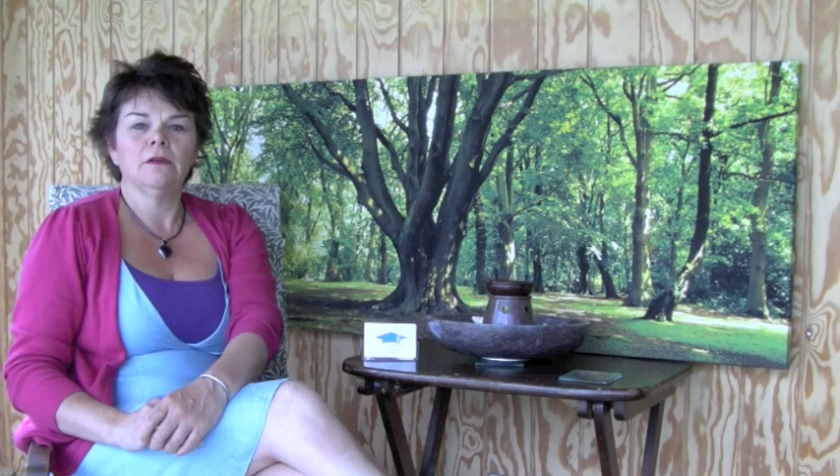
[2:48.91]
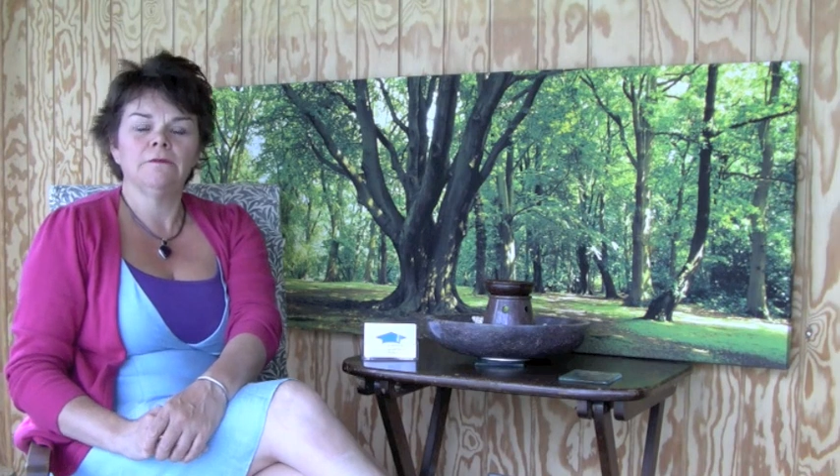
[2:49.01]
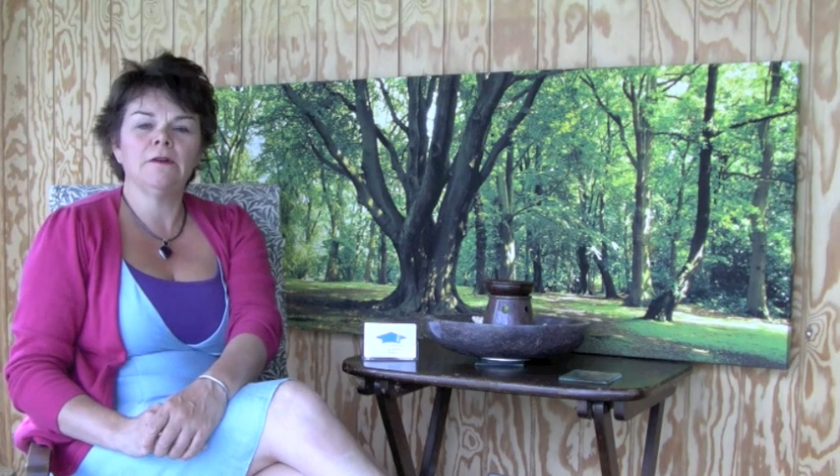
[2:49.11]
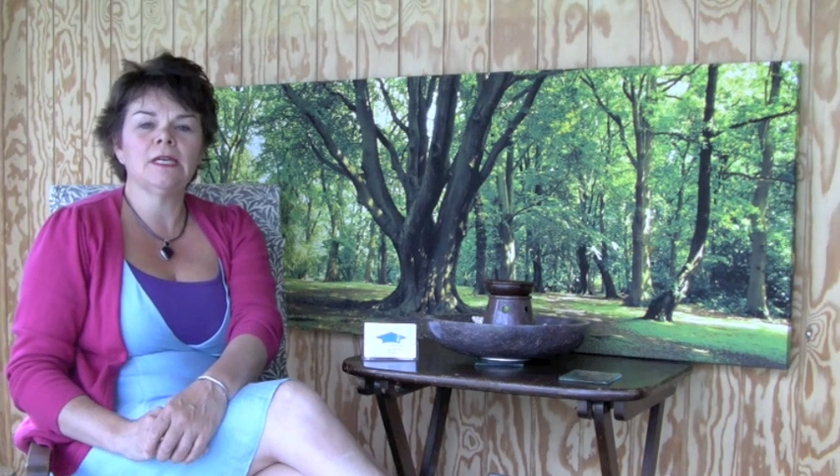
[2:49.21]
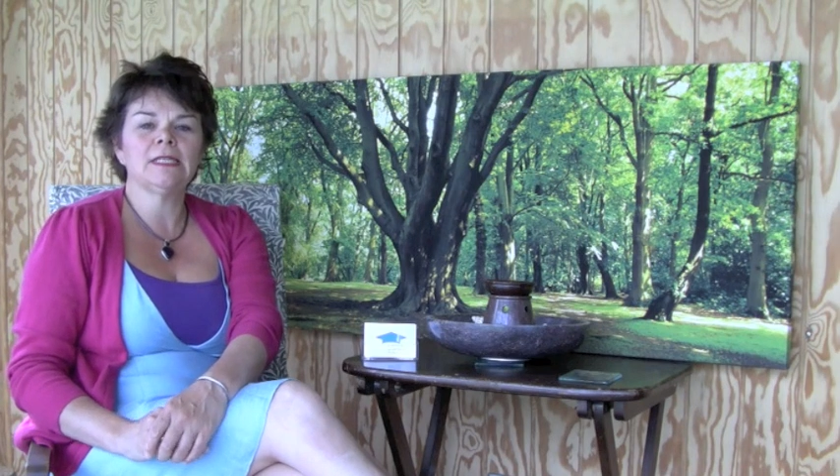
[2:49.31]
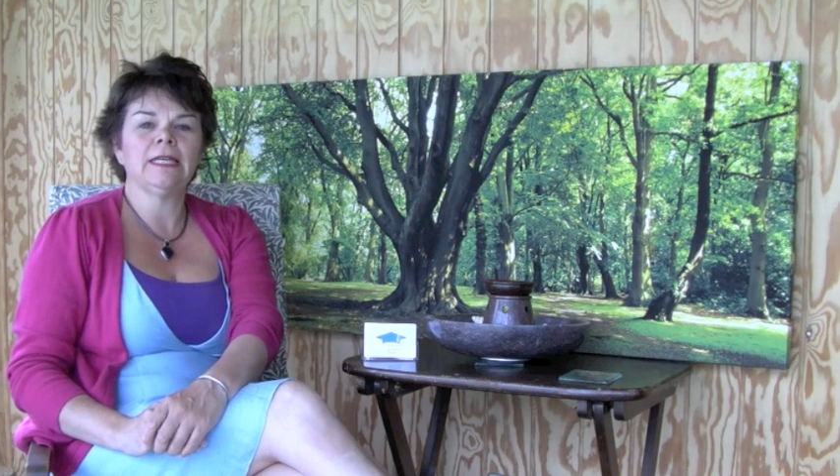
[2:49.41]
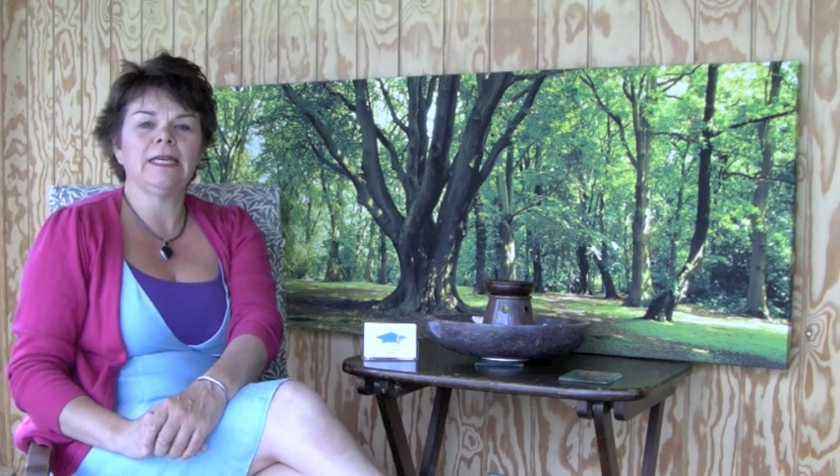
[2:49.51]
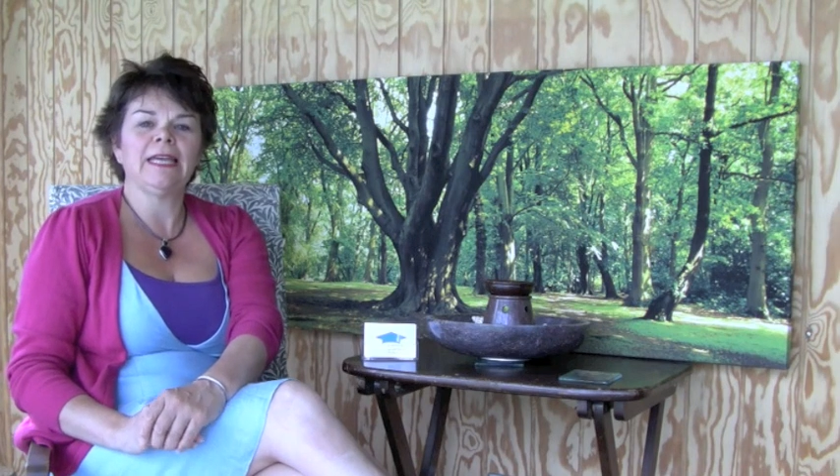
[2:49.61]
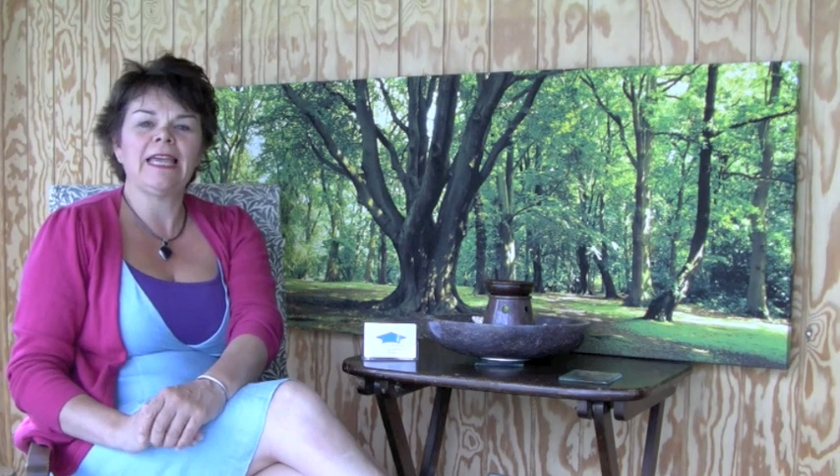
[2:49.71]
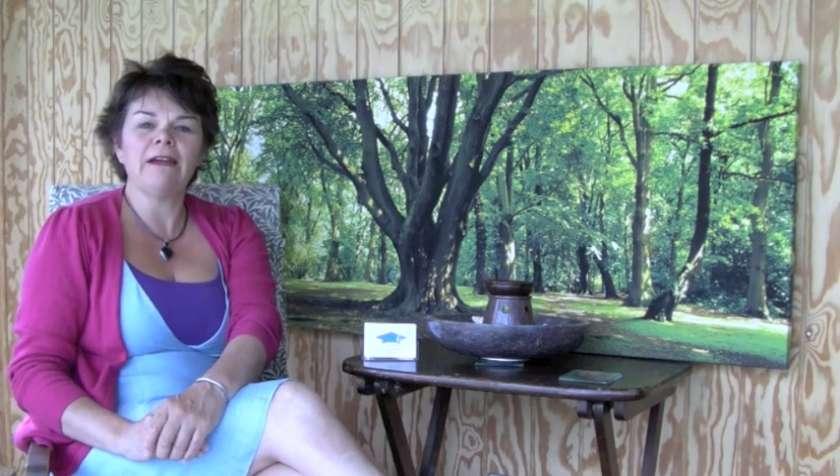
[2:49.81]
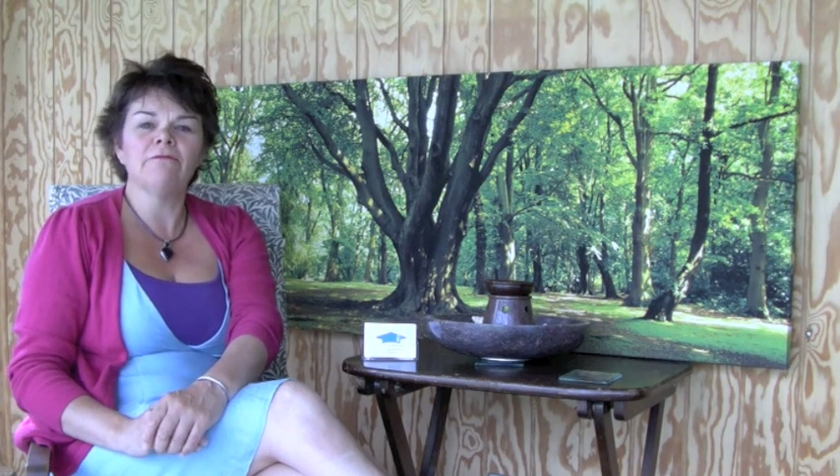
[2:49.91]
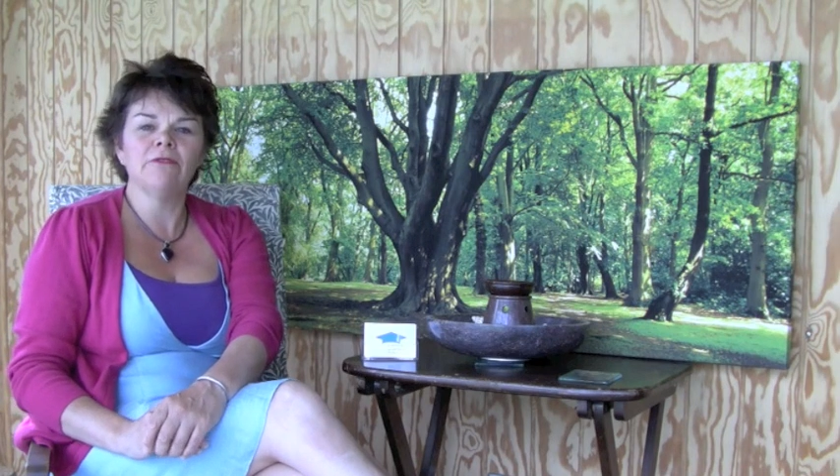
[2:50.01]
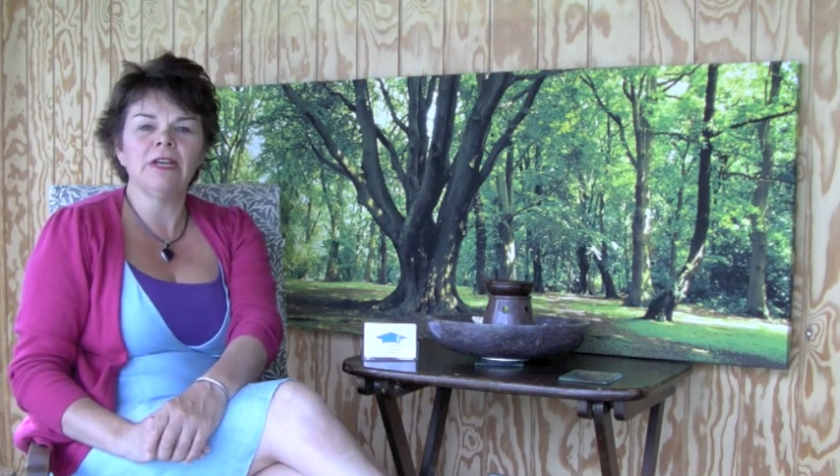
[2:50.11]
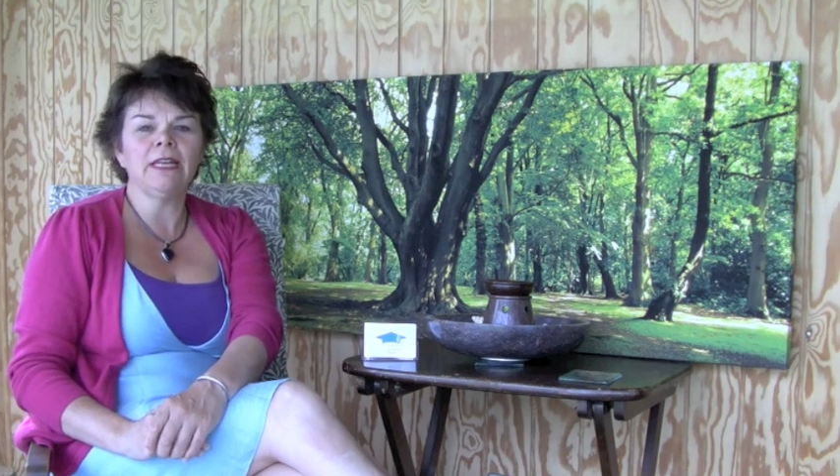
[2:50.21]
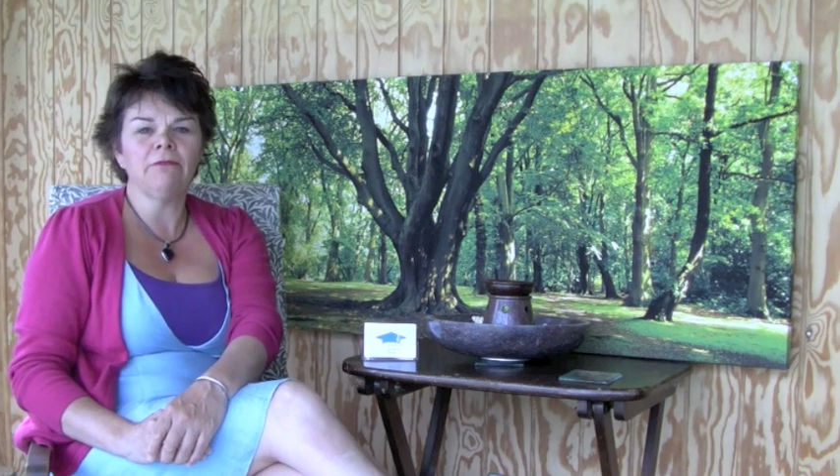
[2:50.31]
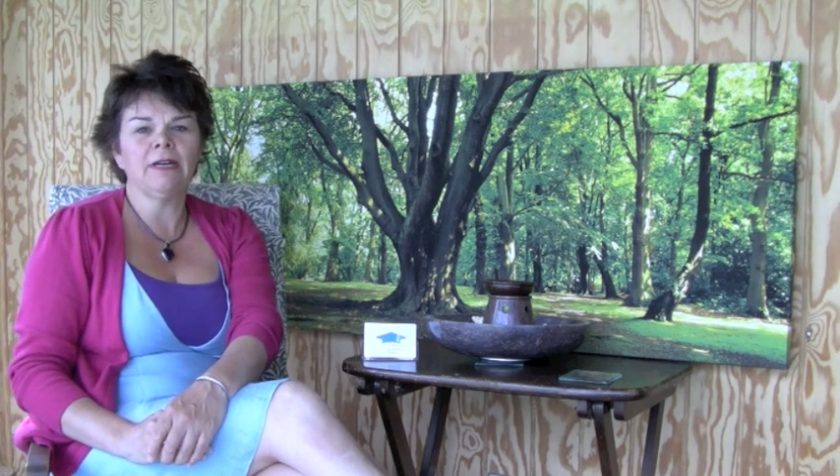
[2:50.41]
Firstly, get really,